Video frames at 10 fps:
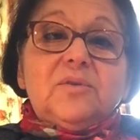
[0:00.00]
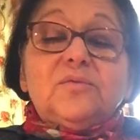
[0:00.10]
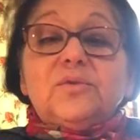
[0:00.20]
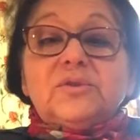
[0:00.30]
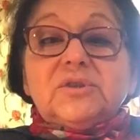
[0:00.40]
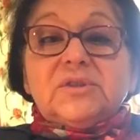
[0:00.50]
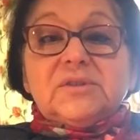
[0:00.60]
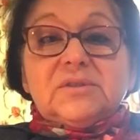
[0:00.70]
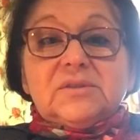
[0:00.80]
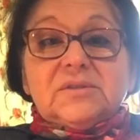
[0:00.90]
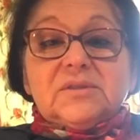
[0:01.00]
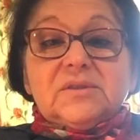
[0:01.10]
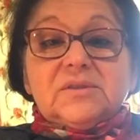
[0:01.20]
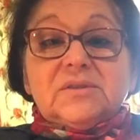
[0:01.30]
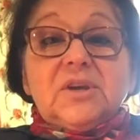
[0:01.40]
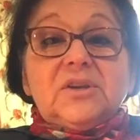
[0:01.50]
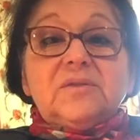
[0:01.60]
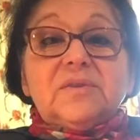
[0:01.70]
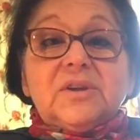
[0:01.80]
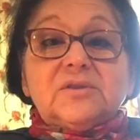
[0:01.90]
unfortunate side
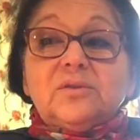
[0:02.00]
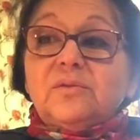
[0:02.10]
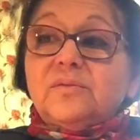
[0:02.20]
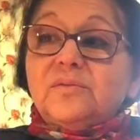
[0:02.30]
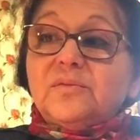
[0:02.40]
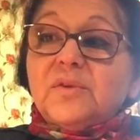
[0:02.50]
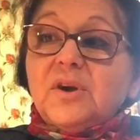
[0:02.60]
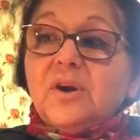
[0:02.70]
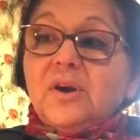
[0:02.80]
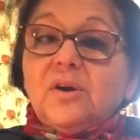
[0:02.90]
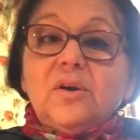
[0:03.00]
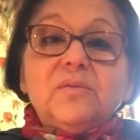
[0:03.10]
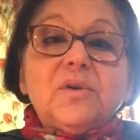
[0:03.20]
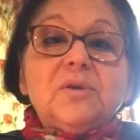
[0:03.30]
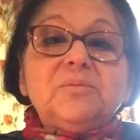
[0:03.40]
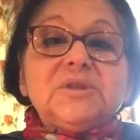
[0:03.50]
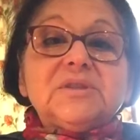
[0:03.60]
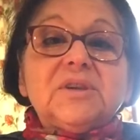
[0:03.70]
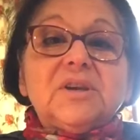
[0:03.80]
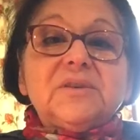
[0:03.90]
effect of our
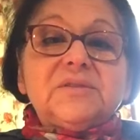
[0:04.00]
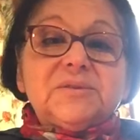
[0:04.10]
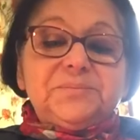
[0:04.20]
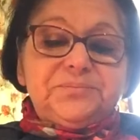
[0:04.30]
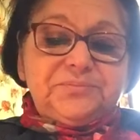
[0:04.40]
busy lives.